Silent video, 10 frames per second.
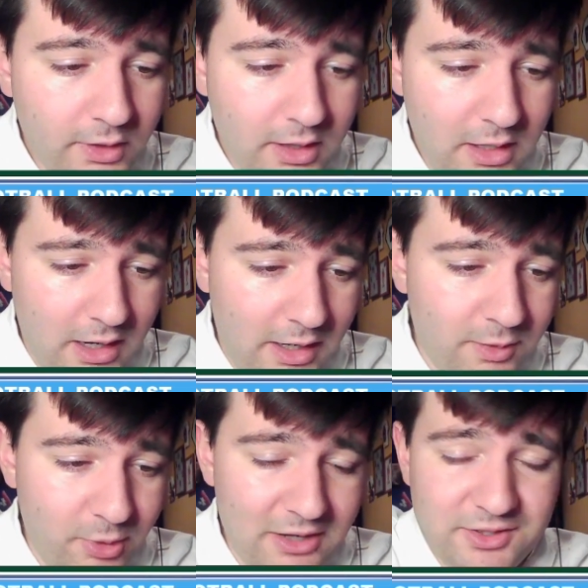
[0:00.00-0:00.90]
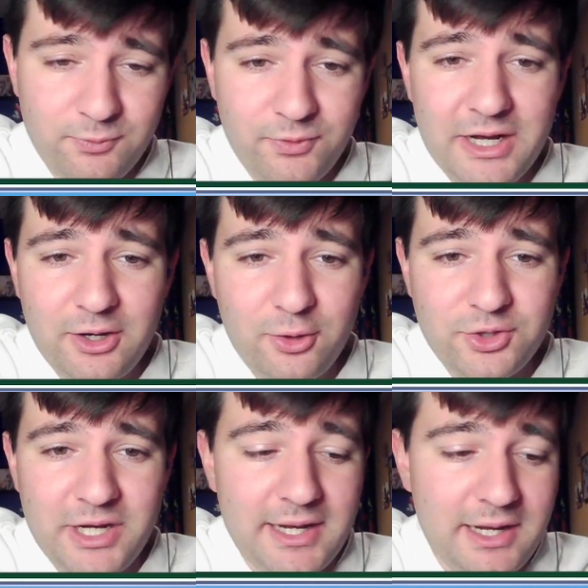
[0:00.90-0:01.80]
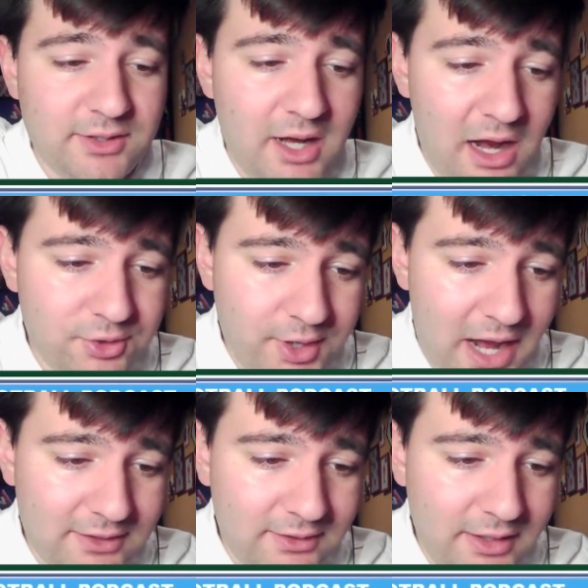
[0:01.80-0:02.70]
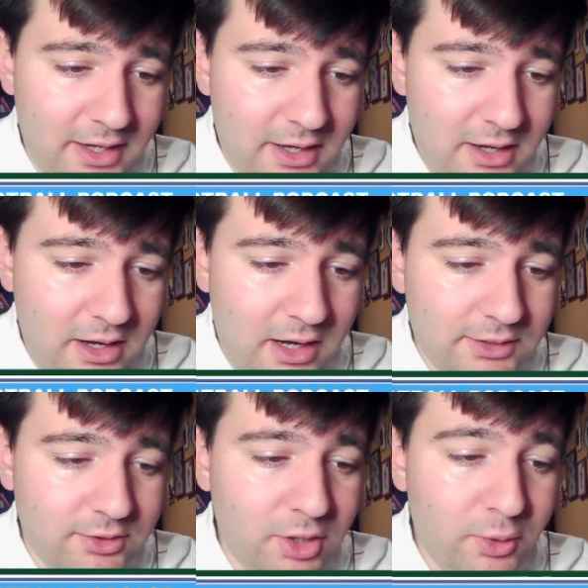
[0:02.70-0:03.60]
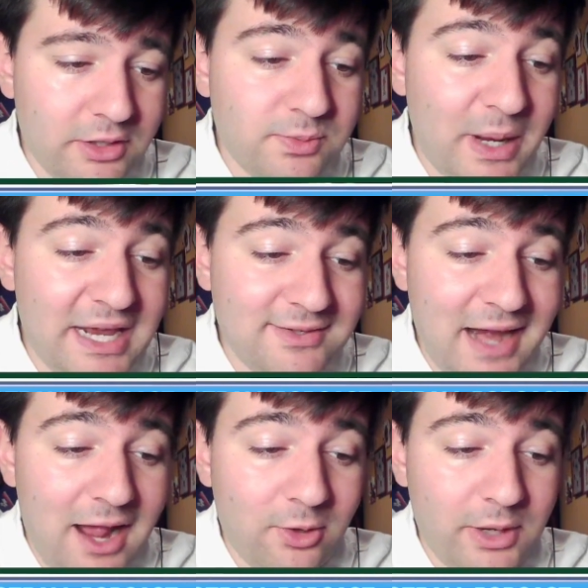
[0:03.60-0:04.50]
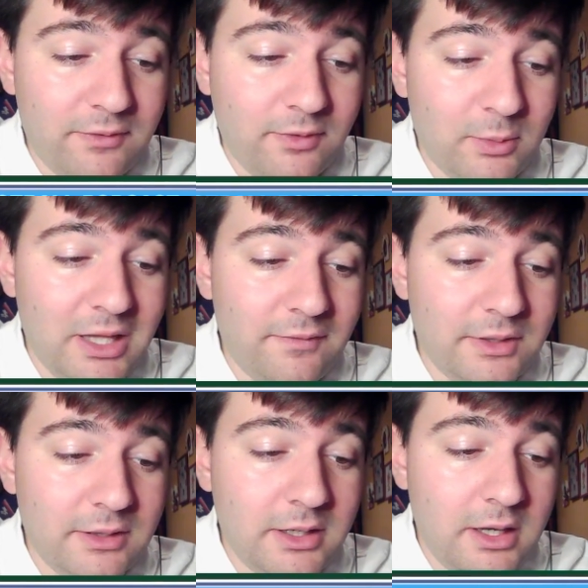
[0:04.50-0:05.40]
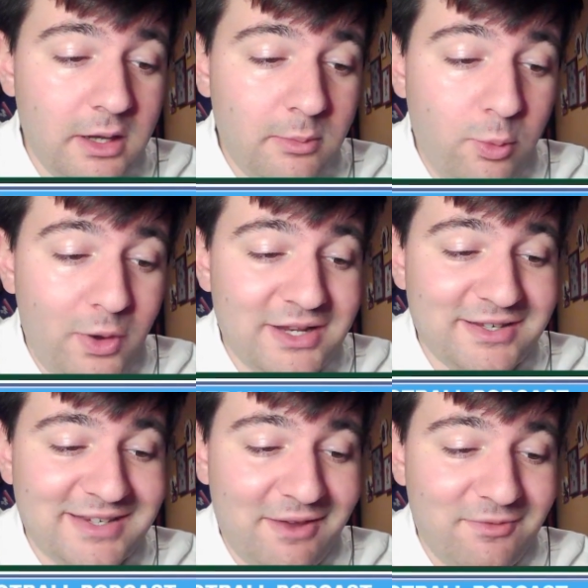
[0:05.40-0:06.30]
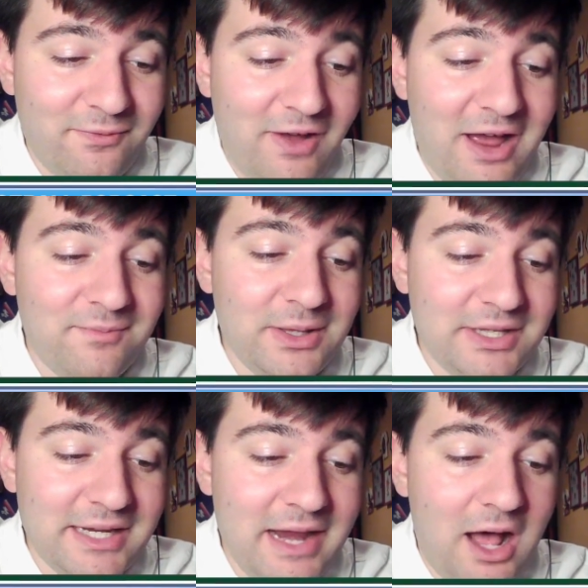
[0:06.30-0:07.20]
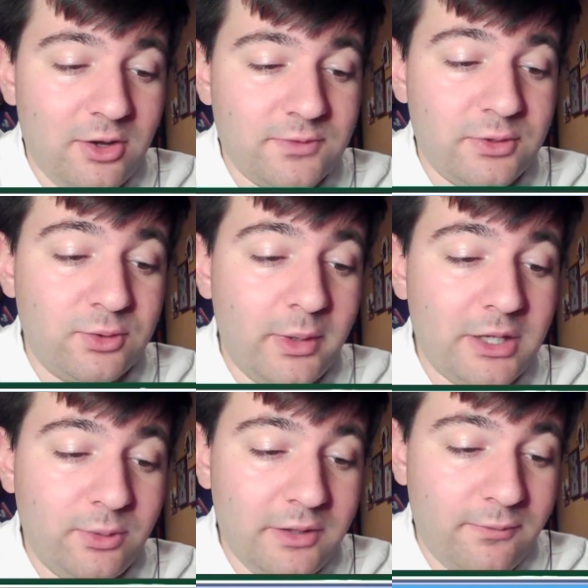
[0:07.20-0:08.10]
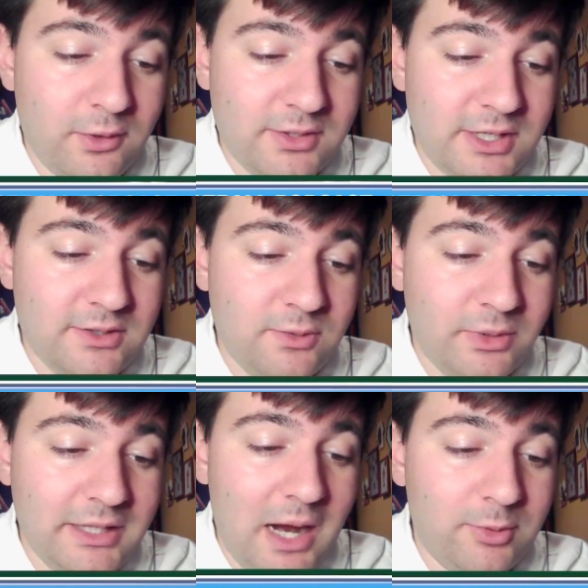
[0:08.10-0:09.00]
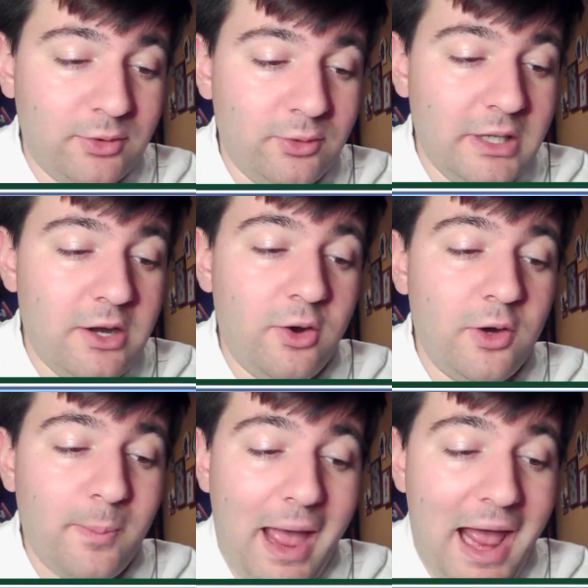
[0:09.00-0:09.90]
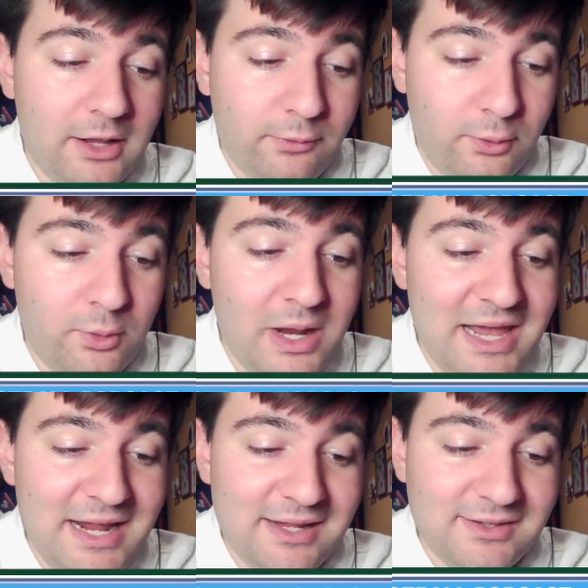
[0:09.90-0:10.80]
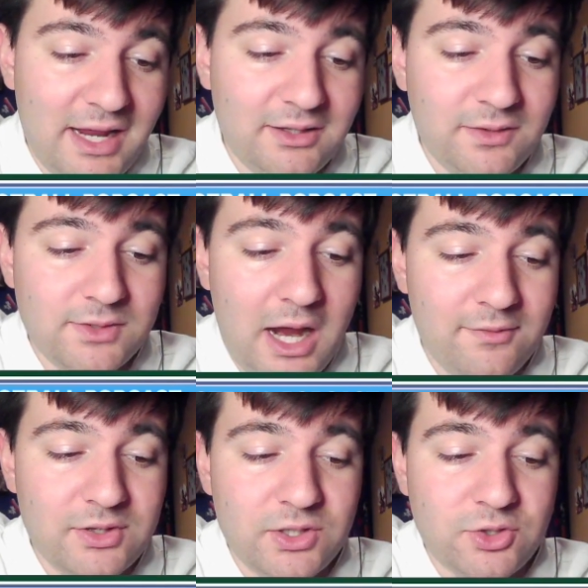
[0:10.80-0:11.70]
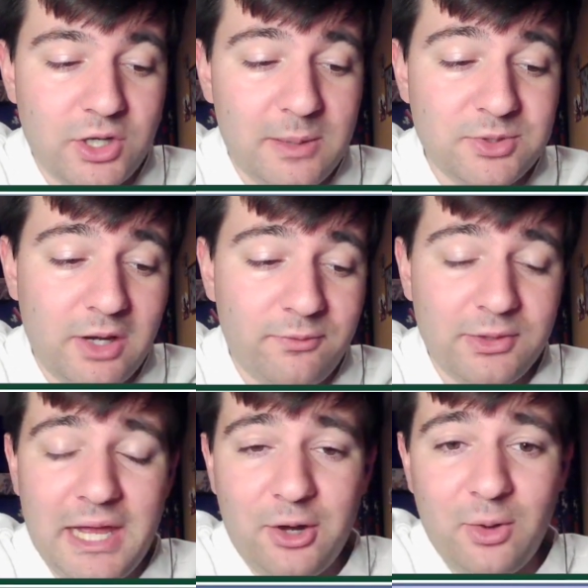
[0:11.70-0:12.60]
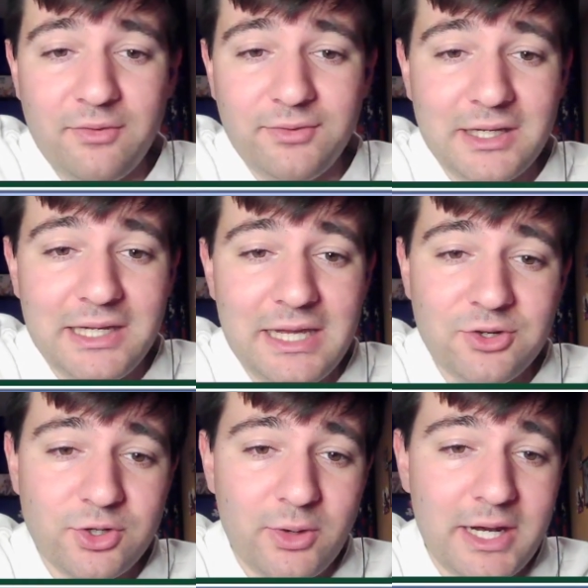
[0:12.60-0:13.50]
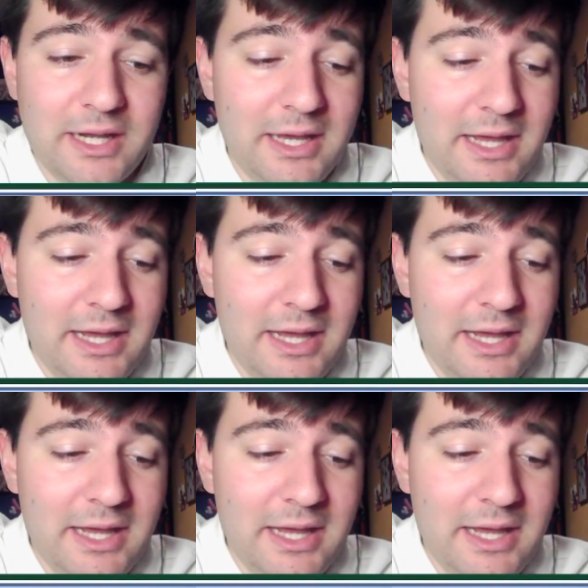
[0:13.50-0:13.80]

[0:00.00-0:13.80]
uh, the Browns renegotiated his contract uh, to lower his base salary from $11.75 million for the 2024 season with the opportunity to earn it back through incentives. Obviously, Chubb suffered that horrific knee injury